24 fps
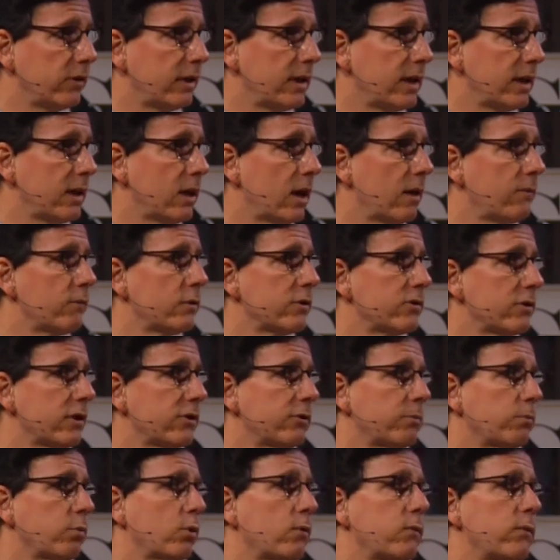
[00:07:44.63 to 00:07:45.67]
and he offers
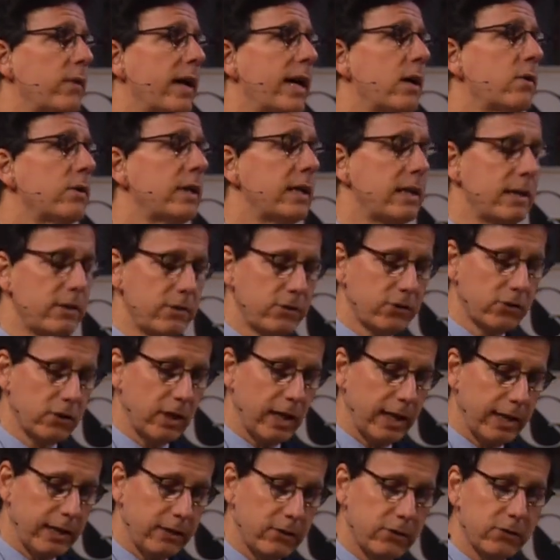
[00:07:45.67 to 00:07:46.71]
us profound
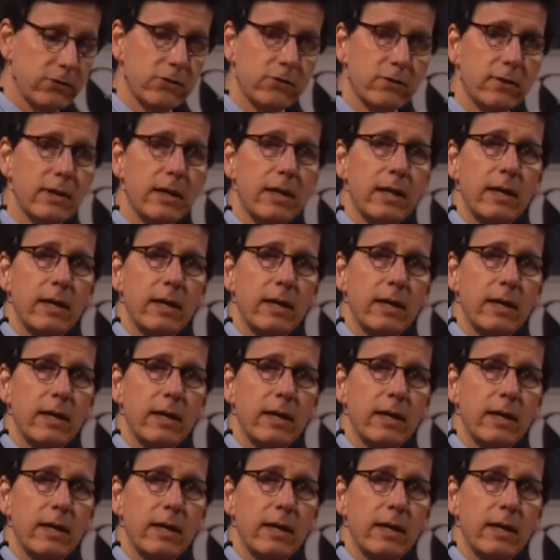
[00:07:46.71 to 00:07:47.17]
insights